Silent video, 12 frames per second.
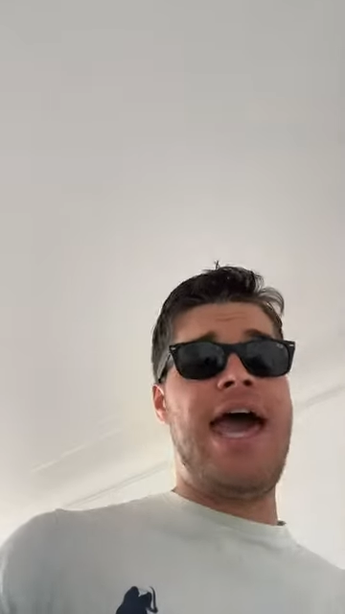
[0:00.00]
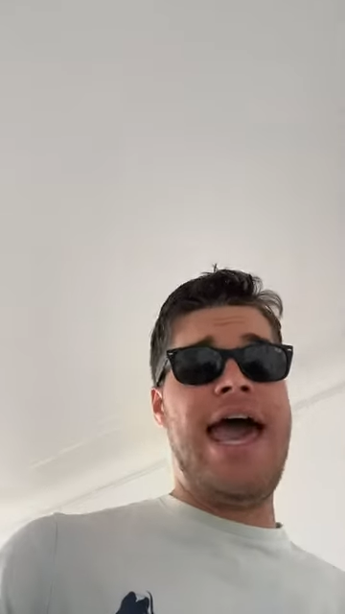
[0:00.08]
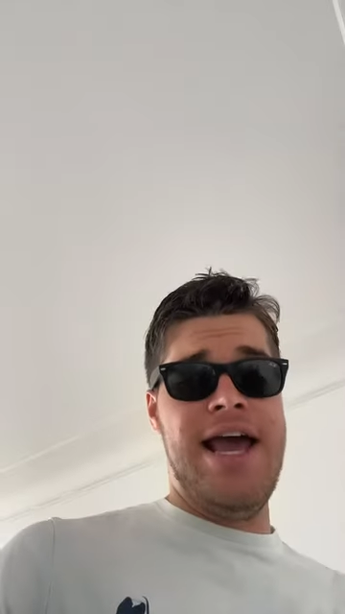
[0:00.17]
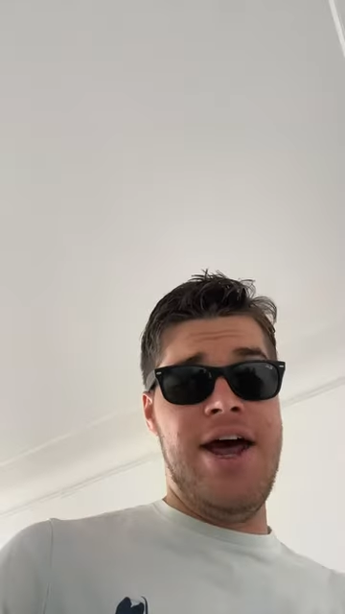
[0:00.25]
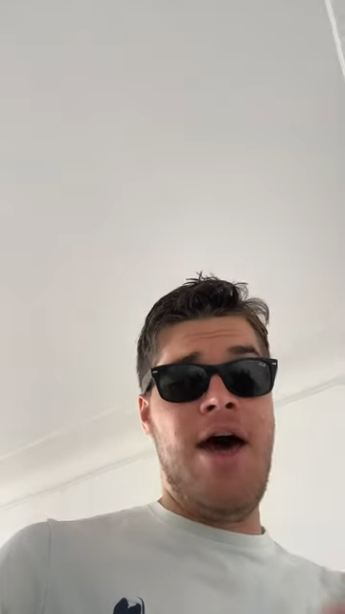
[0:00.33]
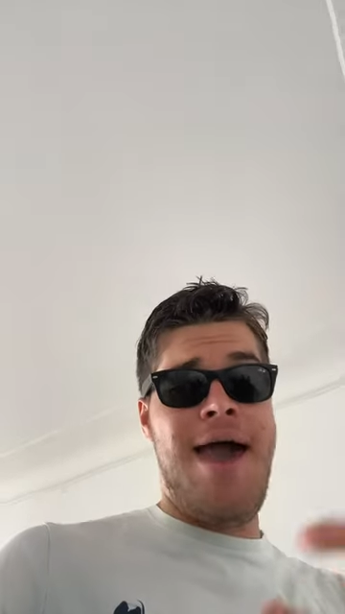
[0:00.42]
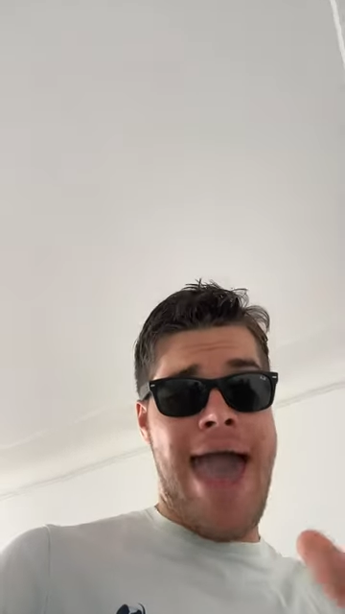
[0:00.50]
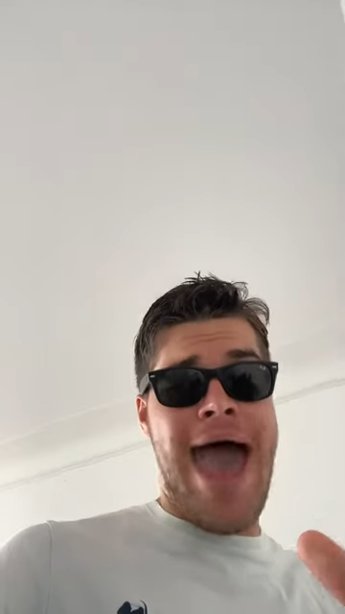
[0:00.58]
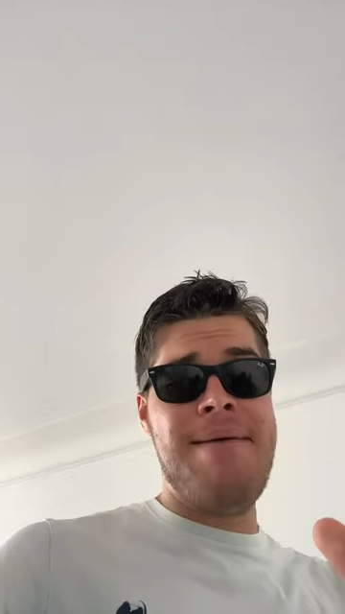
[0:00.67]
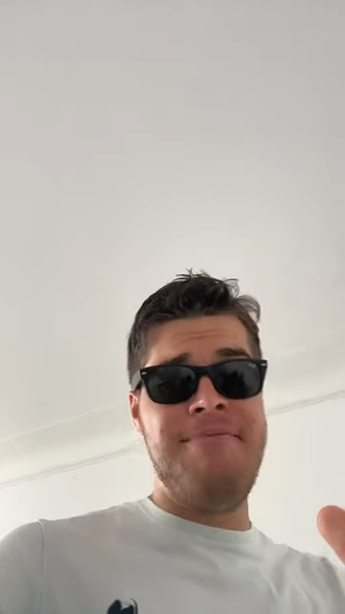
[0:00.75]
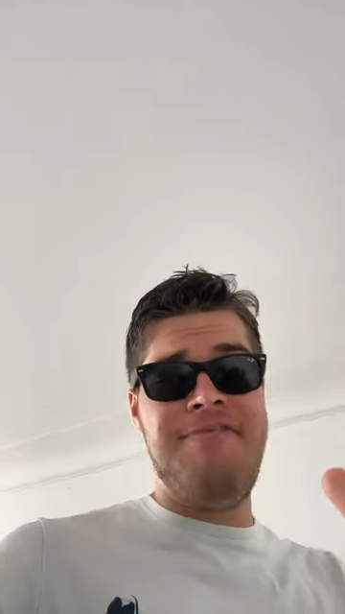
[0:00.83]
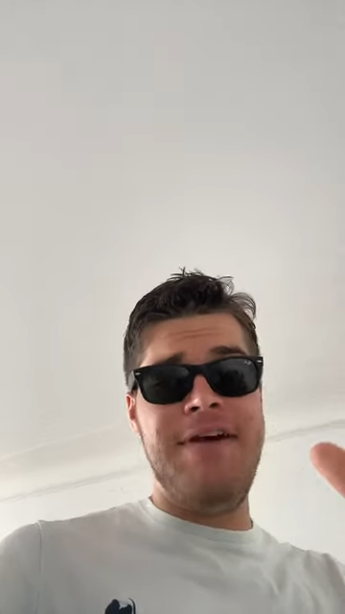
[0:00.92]
and I
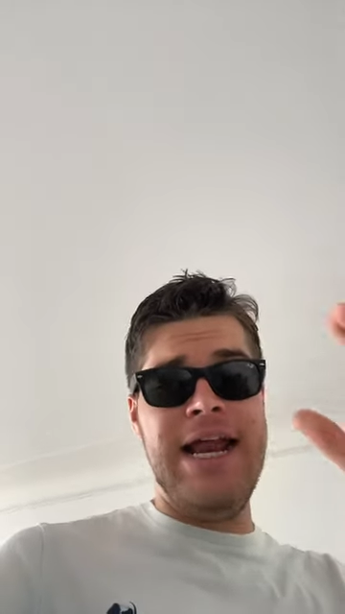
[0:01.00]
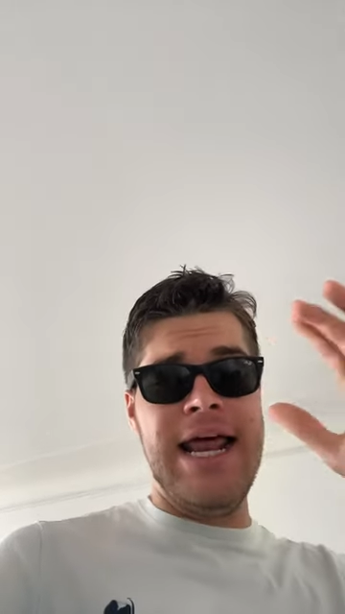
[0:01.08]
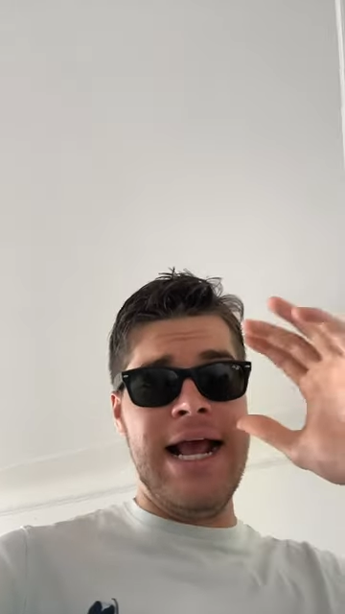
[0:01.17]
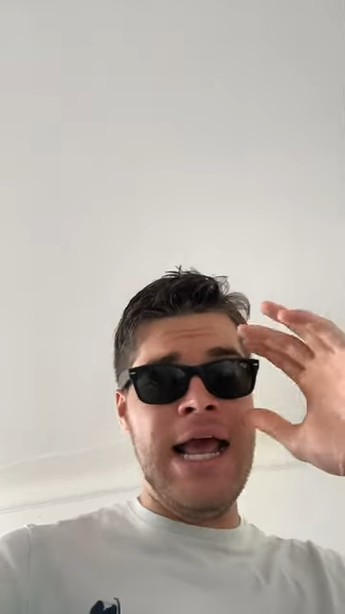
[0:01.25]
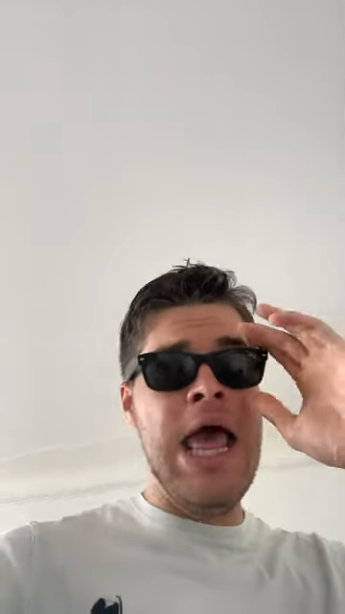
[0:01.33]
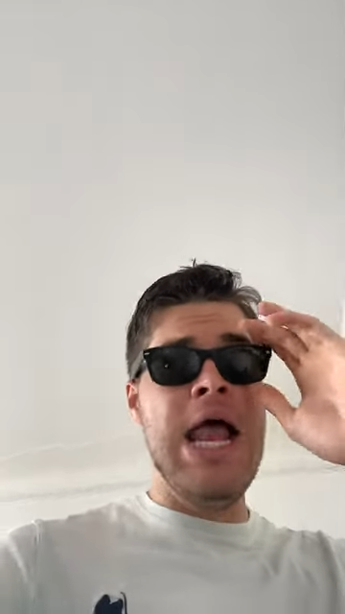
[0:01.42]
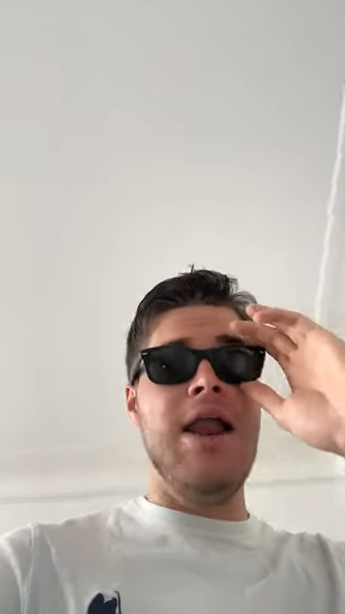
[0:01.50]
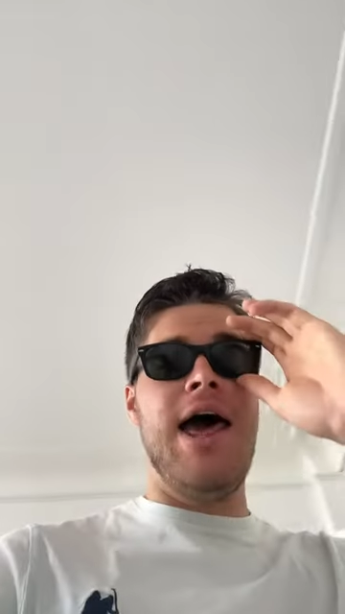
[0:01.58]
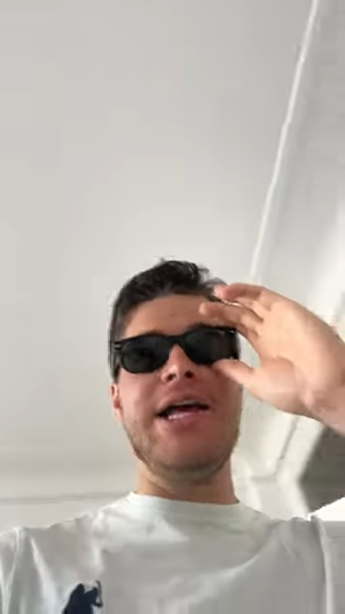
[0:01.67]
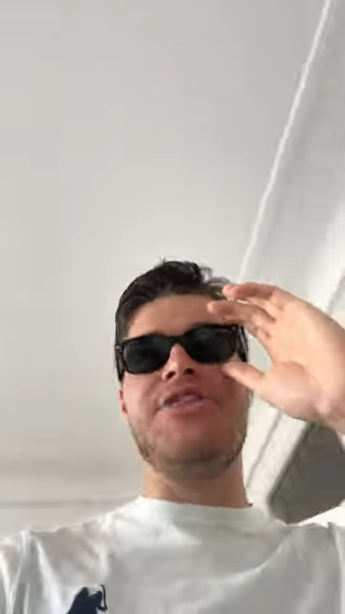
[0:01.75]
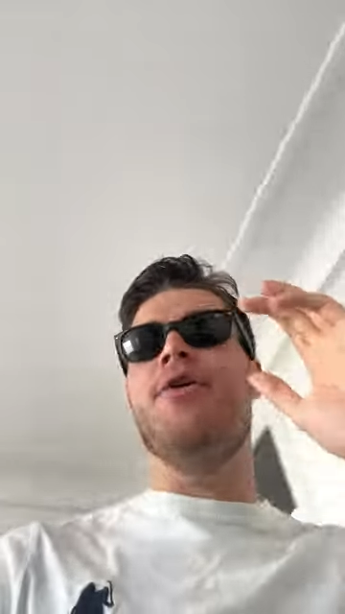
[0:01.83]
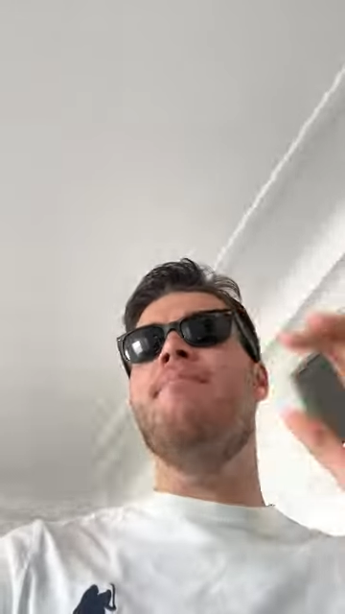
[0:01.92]
am feeling
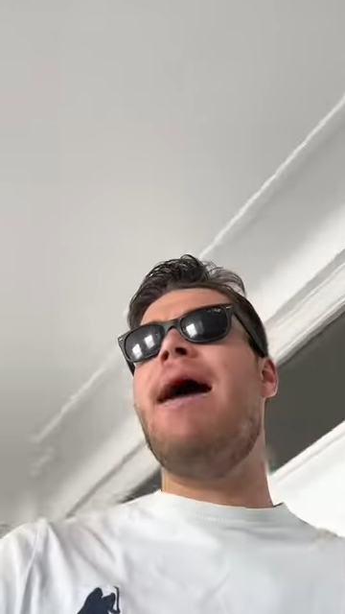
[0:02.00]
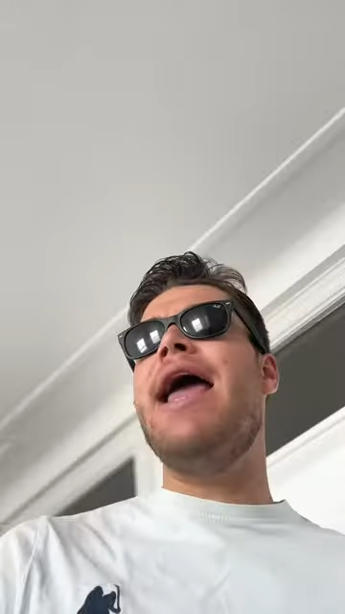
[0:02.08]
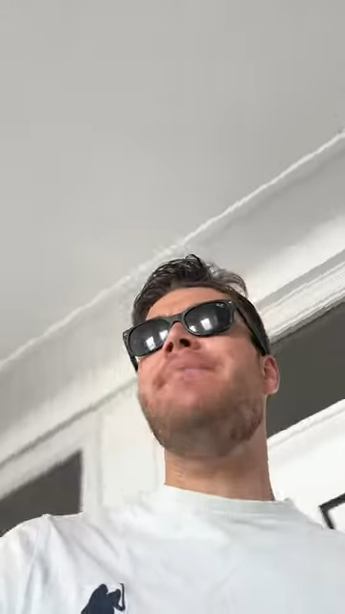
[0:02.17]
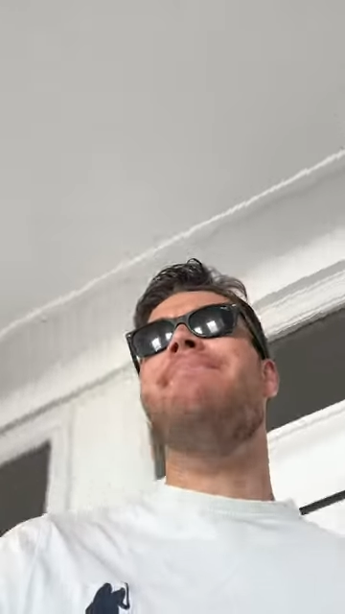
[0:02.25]
like the main